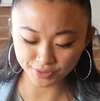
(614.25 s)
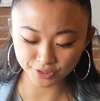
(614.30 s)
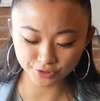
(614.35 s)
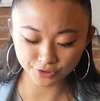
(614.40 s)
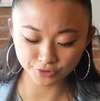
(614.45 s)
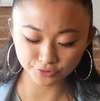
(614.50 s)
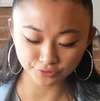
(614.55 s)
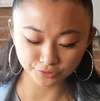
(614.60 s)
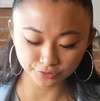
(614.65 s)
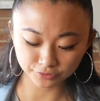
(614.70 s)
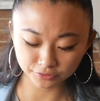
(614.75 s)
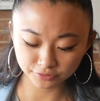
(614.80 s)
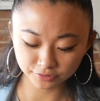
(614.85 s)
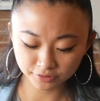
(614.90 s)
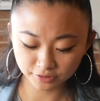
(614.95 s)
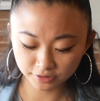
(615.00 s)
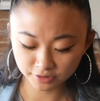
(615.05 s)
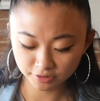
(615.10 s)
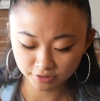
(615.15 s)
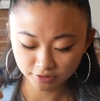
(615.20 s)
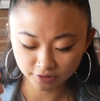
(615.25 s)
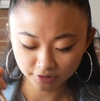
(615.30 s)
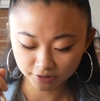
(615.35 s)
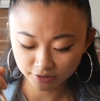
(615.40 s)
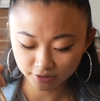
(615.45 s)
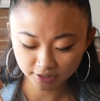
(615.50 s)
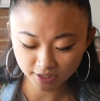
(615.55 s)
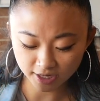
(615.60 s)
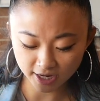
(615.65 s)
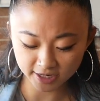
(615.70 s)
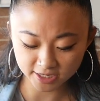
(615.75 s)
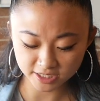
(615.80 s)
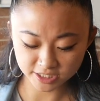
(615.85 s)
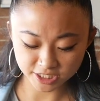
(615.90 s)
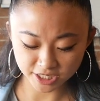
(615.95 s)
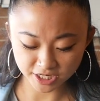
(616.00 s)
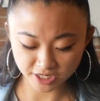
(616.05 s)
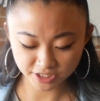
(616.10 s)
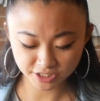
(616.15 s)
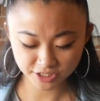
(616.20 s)
noodle kind of
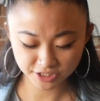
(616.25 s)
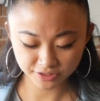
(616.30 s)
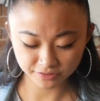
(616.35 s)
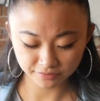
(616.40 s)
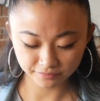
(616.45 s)
dish.